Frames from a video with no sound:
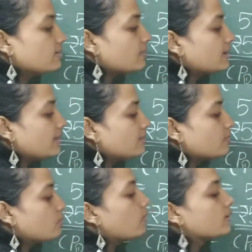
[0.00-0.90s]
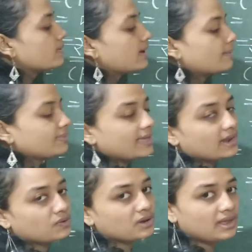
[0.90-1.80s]
My decimal point will come
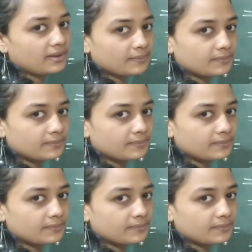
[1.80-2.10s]
there only.